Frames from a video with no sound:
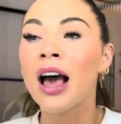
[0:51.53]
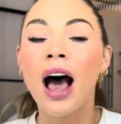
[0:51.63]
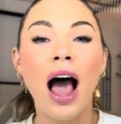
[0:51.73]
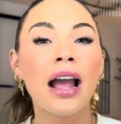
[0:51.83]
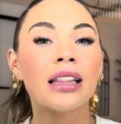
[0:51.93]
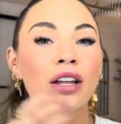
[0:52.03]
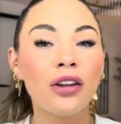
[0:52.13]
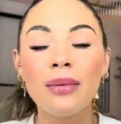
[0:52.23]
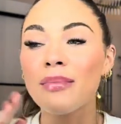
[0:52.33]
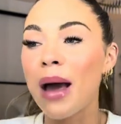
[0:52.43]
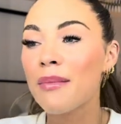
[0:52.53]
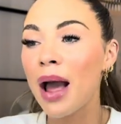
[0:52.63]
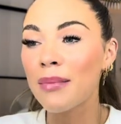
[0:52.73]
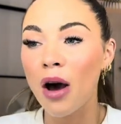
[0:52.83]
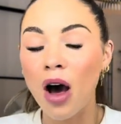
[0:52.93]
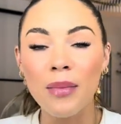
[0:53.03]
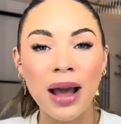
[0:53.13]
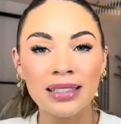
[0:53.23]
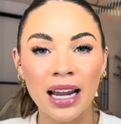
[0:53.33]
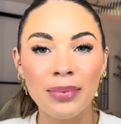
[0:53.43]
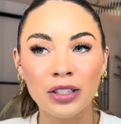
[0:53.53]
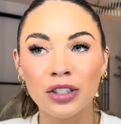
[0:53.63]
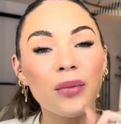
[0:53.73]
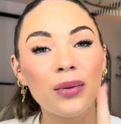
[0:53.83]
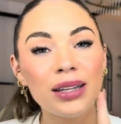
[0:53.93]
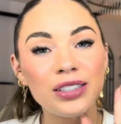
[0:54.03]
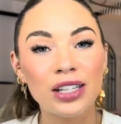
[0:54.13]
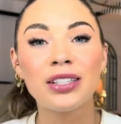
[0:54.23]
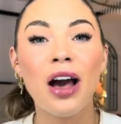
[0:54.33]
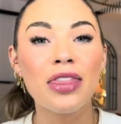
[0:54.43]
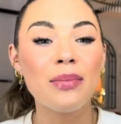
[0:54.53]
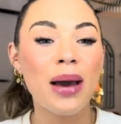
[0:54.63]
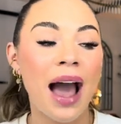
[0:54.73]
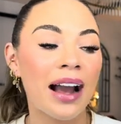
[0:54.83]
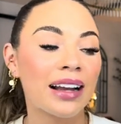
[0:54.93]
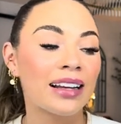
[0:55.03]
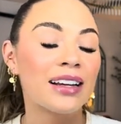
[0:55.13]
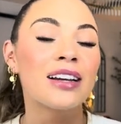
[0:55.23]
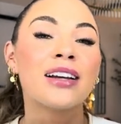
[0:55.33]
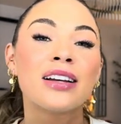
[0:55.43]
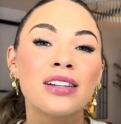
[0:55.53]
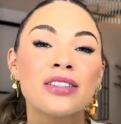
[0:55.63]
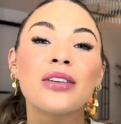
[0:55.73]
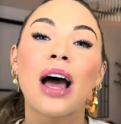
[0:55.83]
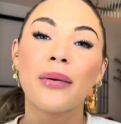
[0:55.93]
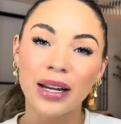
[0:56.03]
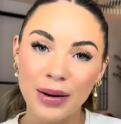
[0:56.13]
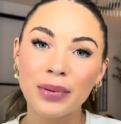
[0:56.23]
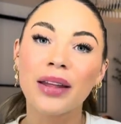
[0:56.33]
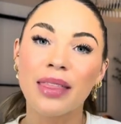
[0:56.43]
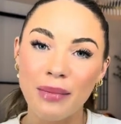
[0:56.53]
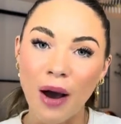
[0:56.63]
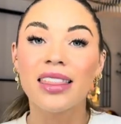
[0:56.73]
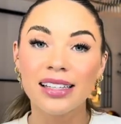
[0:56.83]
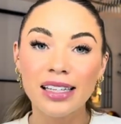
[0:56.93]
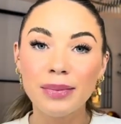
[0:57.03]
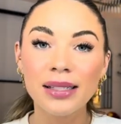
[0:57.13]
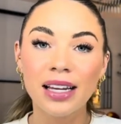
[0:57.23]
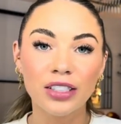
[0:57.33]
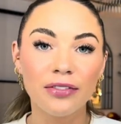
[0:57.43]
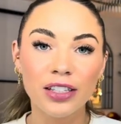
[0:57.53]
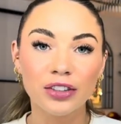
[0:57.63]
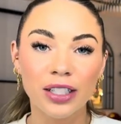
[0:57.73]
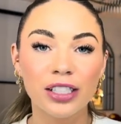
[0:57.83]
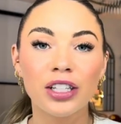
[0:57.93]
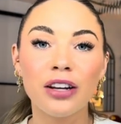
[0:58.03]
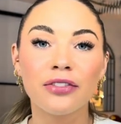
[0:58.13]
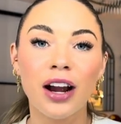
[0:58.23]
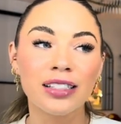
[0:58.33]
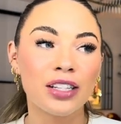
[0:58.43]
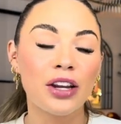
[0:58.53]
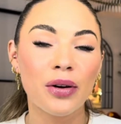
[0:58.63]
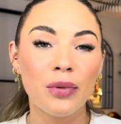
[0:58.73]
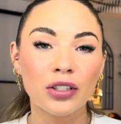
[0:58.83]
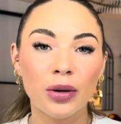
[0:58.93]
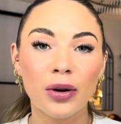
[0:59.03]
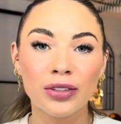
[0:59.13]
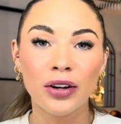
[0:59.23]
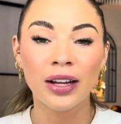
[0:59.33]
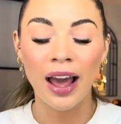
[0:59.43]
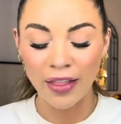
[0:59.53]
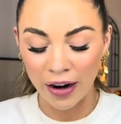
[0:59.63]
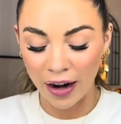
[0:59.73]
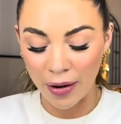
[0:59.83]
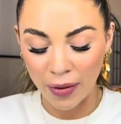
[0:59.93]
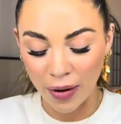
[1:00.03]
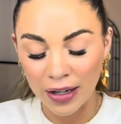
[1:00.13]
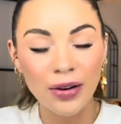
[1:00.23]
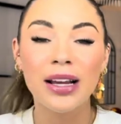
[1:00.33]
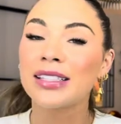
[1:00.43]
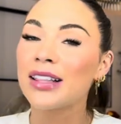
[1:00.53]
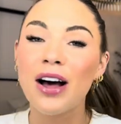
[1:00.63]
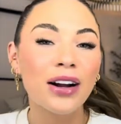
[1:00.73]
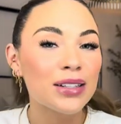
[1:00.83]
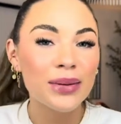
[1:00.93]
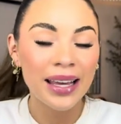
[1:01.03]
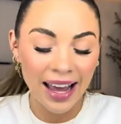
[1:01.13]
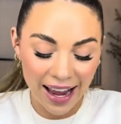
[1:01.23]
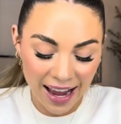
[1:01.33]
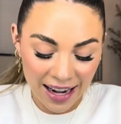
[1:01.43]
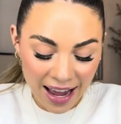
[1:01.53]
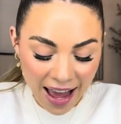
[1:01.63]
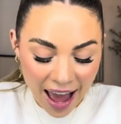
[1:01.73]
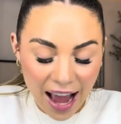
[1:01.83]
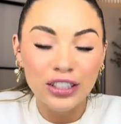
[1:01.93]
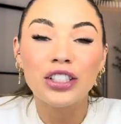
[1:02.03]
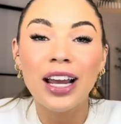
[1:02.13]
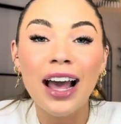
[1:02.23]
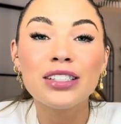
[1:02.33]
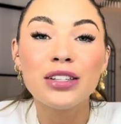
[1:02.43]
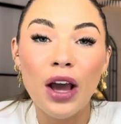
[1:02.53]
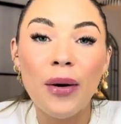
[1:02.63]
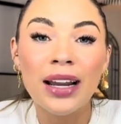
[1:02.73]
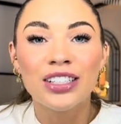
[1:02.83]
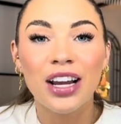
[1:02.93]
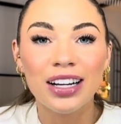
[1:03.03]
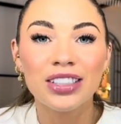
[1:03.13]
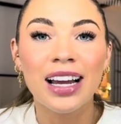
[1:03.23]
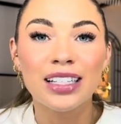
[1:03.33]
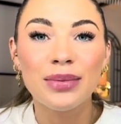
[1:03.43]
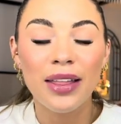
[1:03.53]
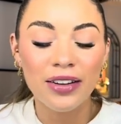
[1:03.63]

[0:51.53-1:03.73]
I literally met my mom at Santa Pictures. We just got them back. So now we need to print them off. This has been such a fun tradition for us to do and watch our boys grow together, and we want to do it as long as we can. And she has no idea. She actually texted me the other